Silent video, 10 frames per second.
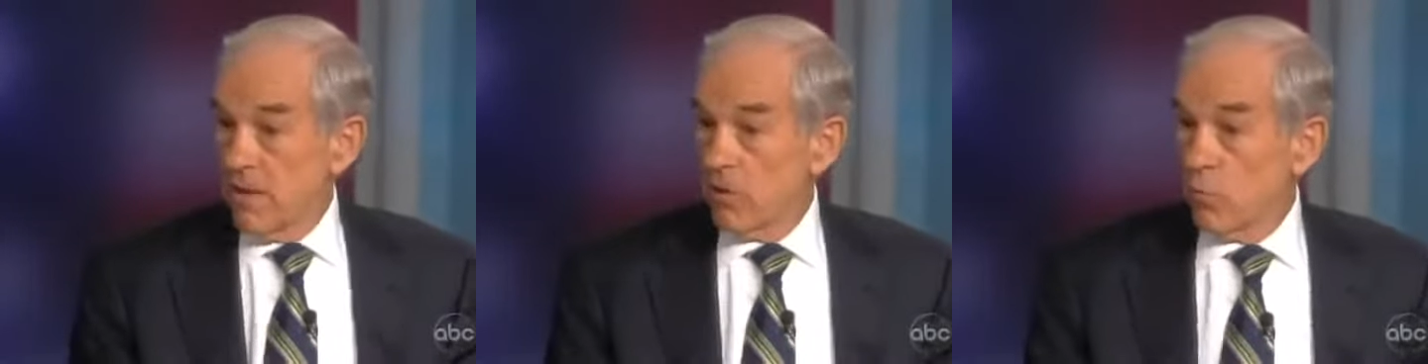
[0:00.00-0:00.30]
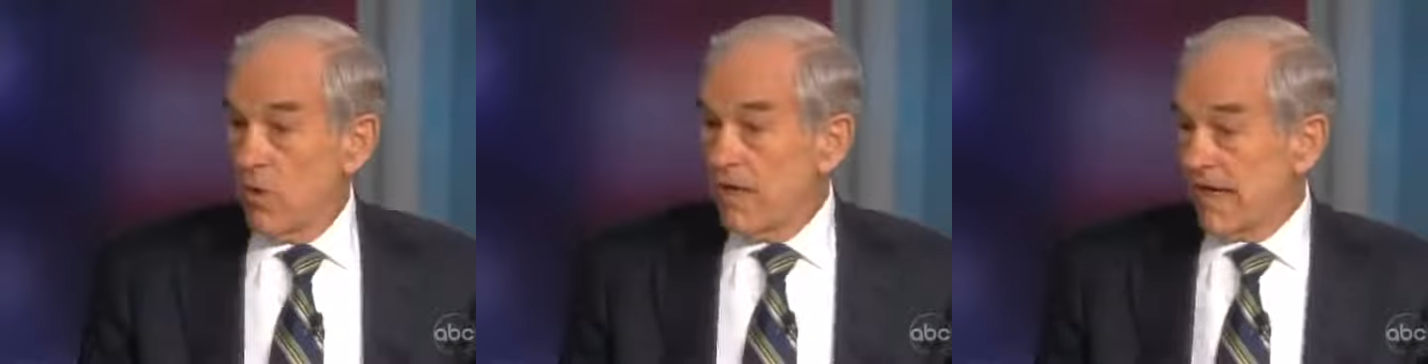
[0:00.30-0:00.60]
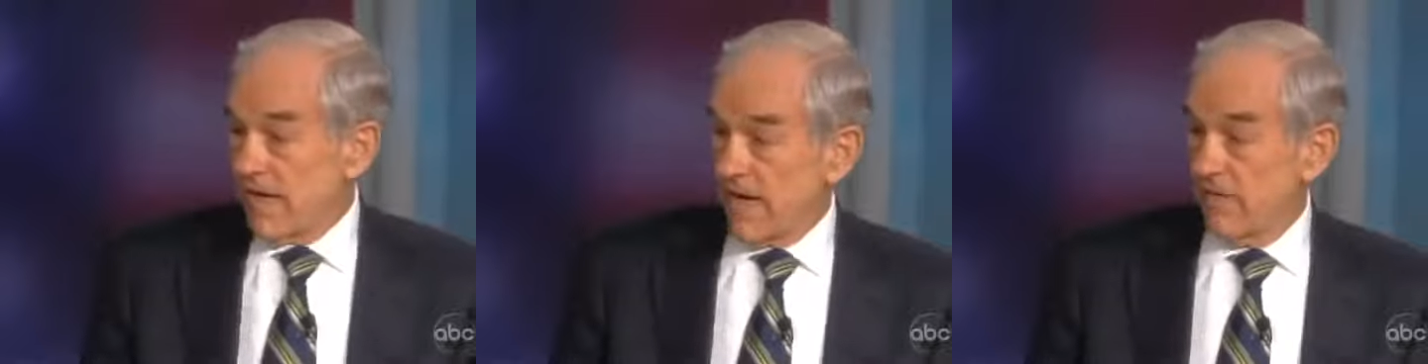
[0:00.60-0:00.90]
But we
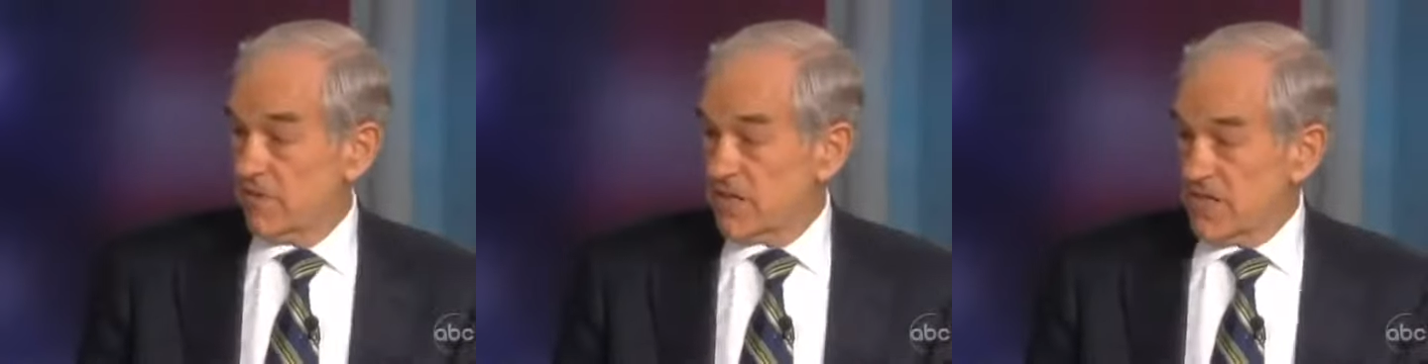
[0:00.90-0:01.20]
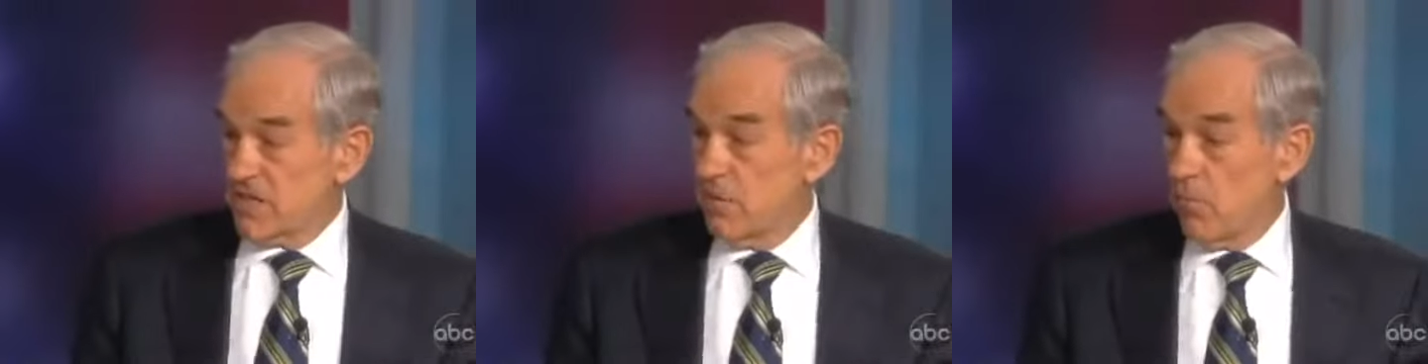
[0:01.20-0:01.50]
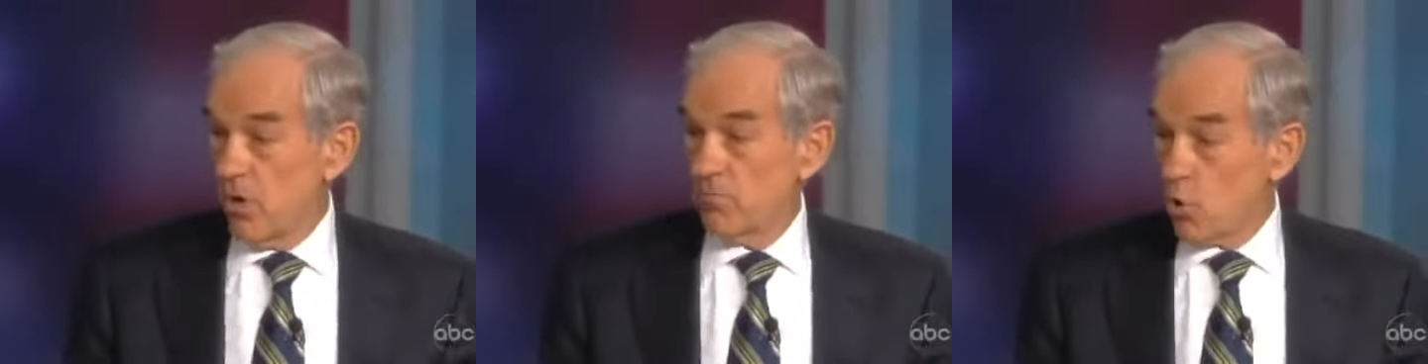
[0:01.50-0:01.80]
have a
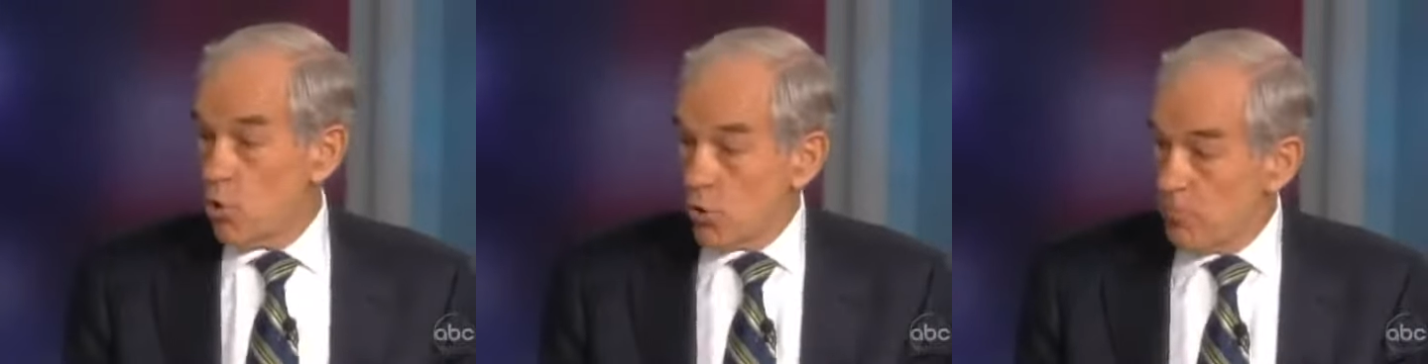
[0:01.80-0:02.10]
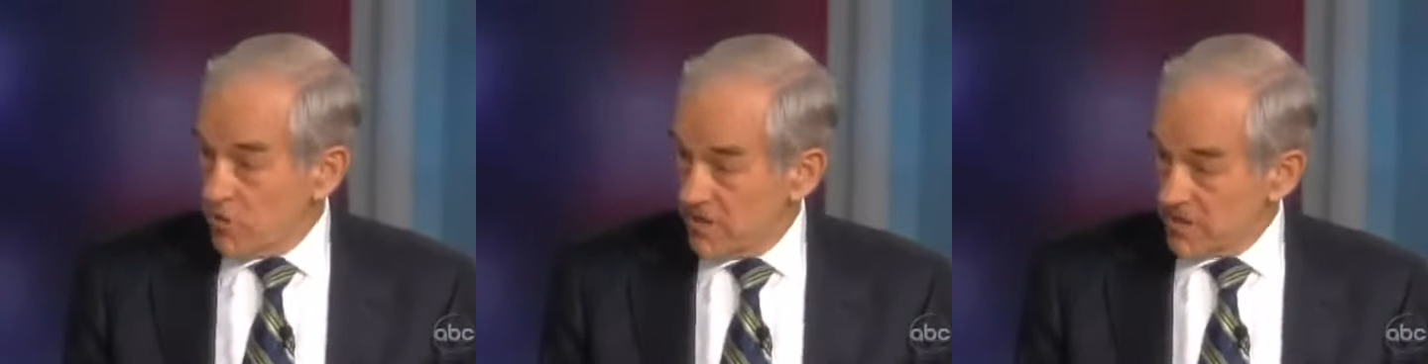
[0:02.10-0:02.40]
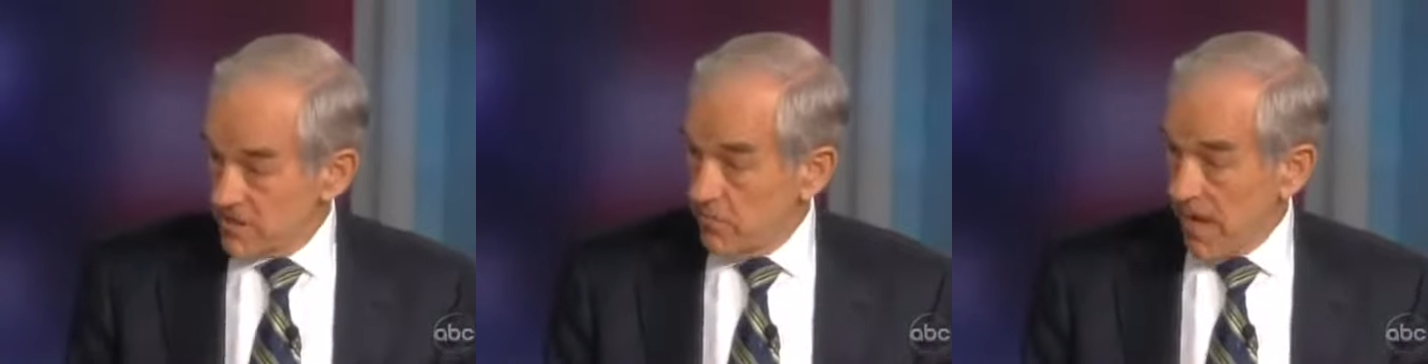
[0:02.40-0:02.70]
system of
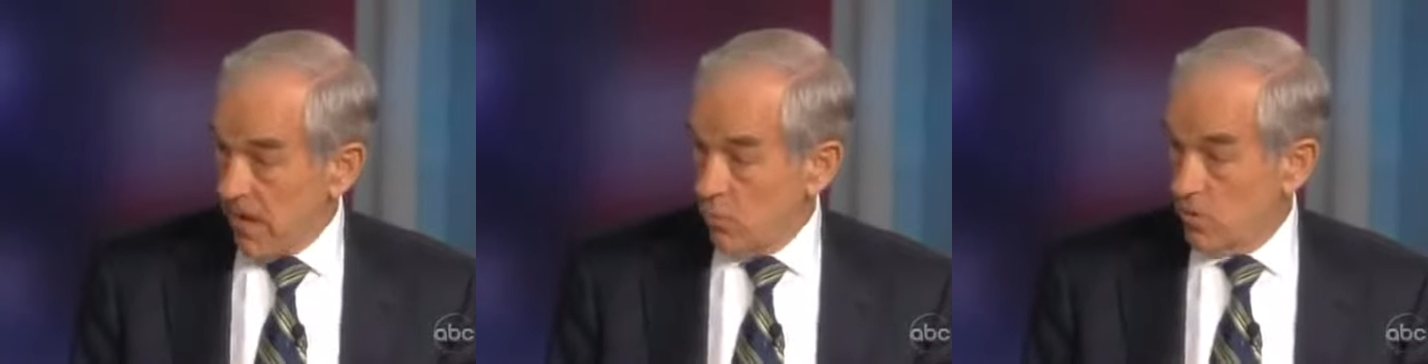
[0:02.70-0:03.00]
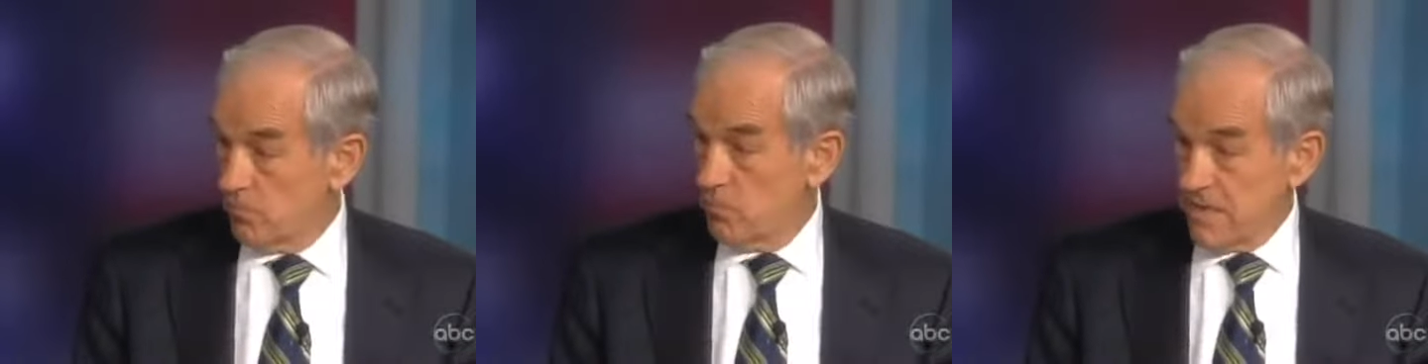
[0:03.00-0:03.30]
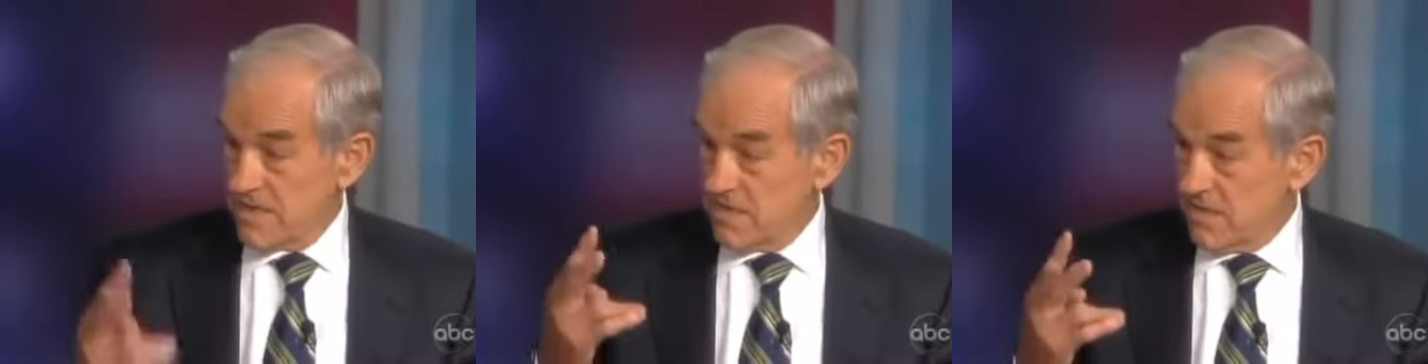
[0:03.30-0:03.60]
corporatism now where
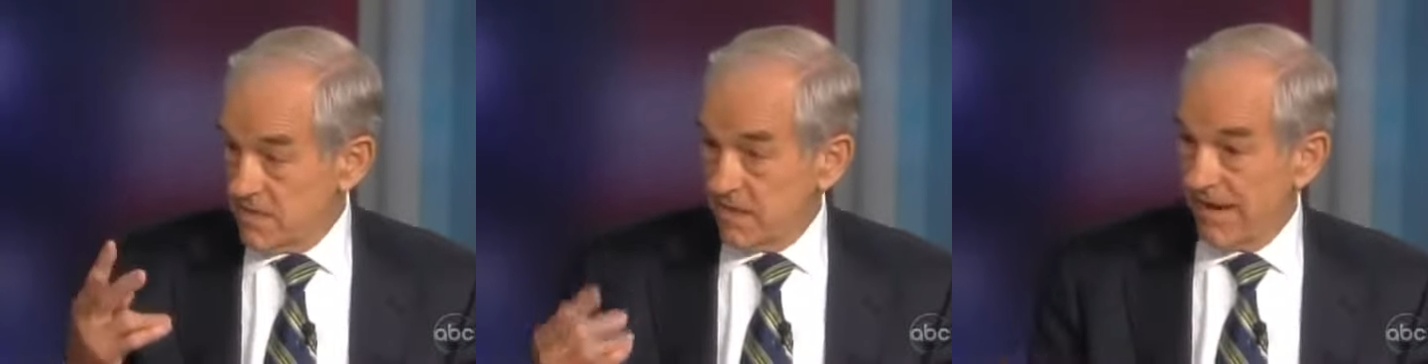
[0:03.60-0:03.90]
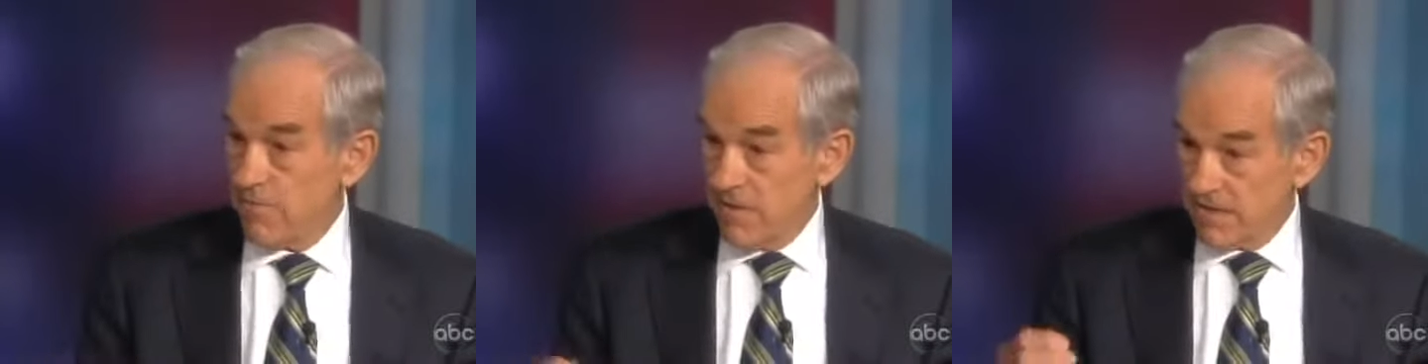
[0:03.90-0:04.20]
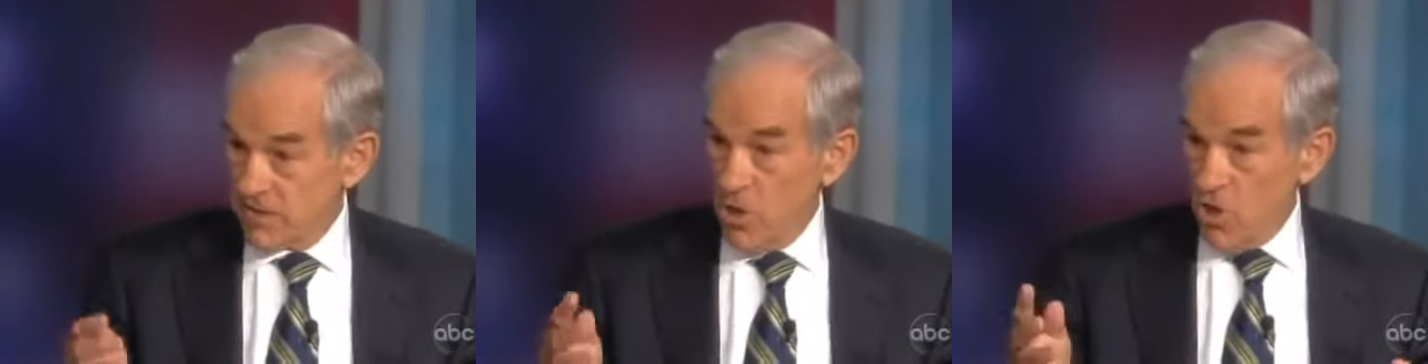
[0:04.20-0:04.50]
business and
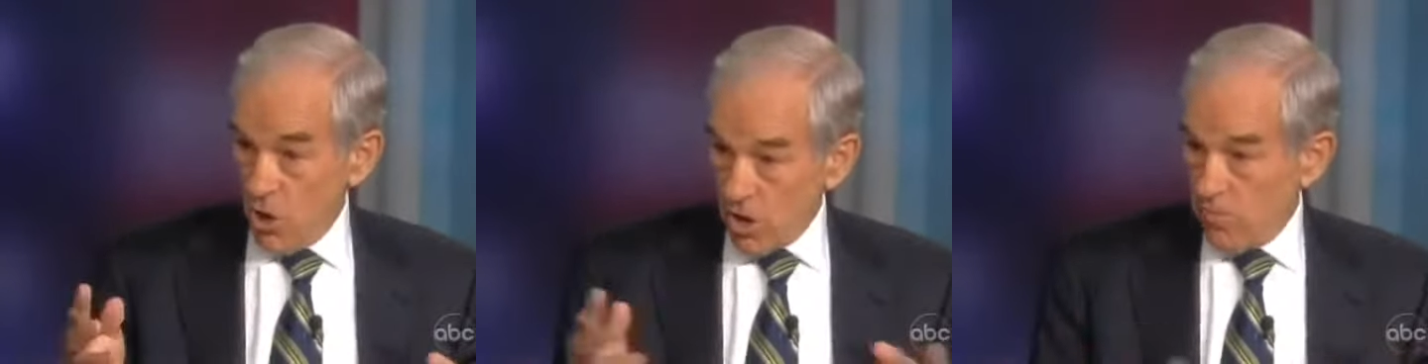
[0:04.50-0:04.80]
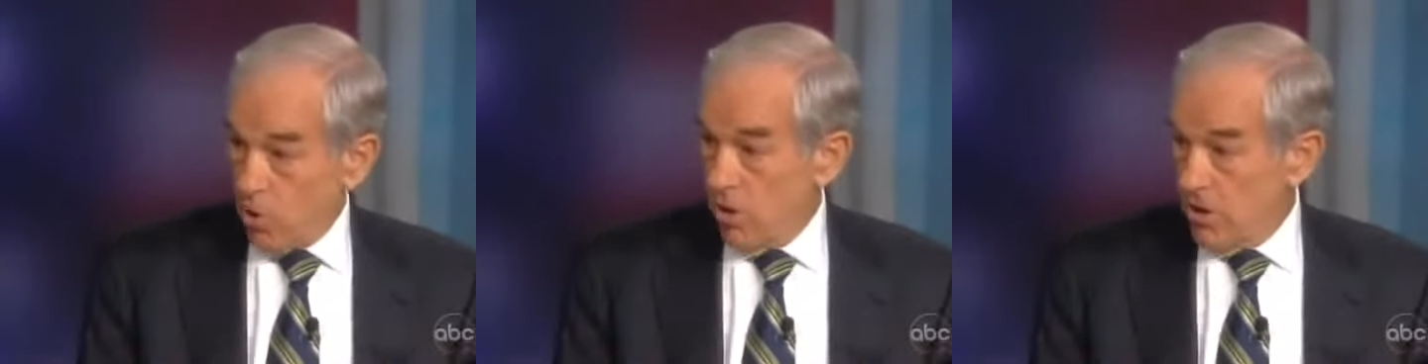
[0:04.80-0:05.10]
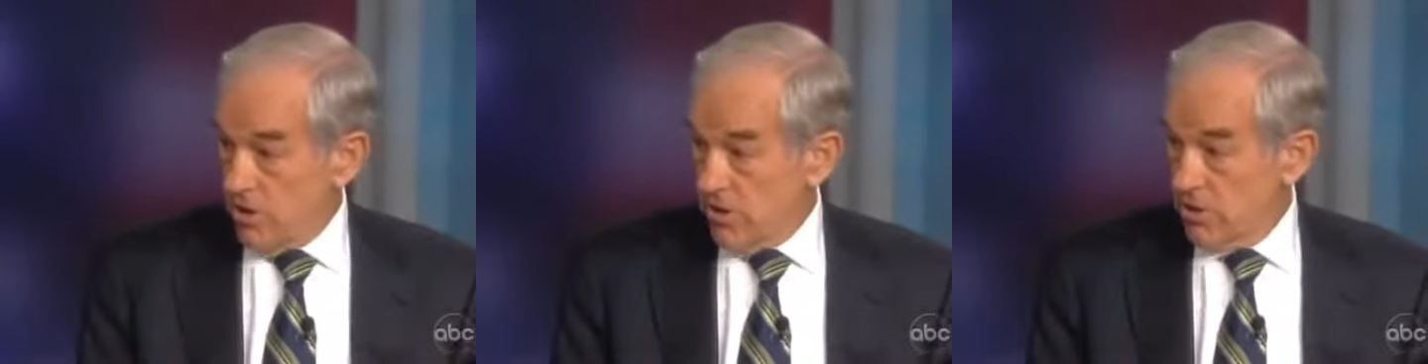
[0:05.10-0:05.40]
governments are
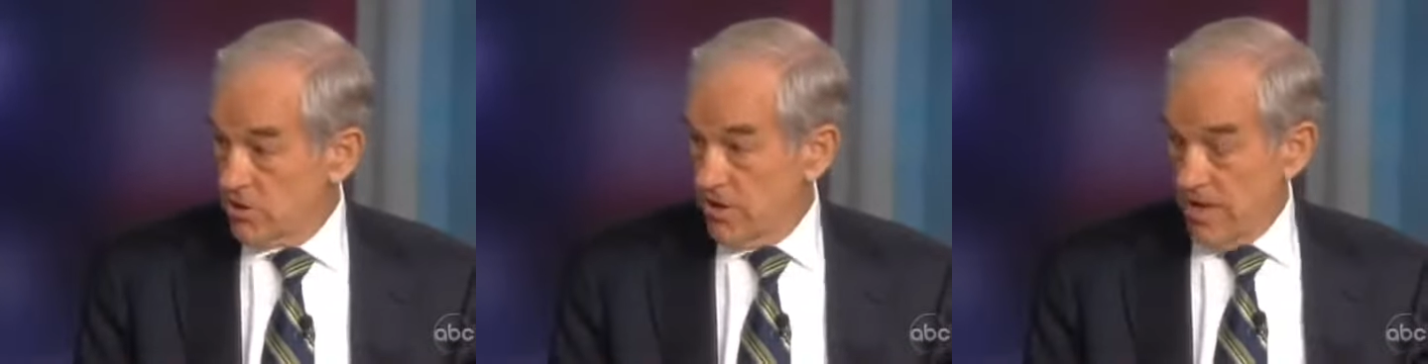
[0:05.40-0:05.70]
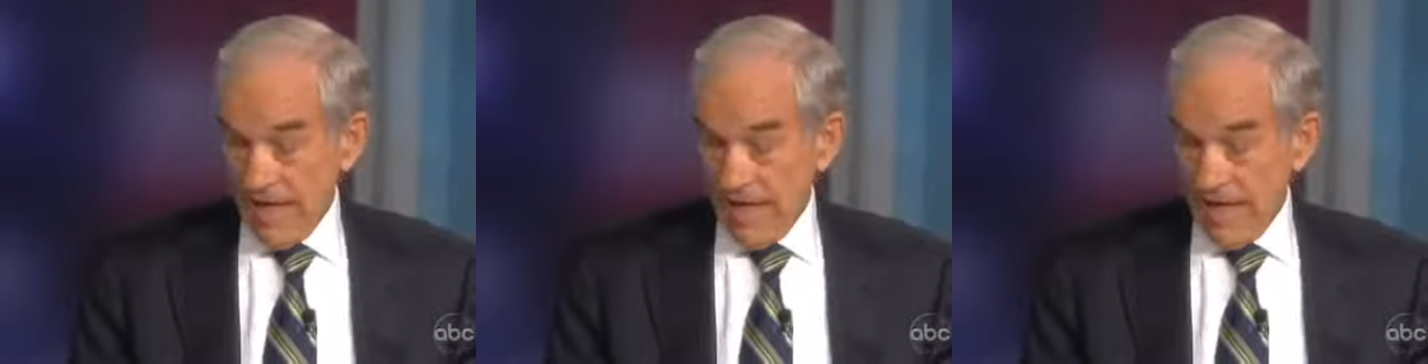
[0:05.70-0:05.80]
partners,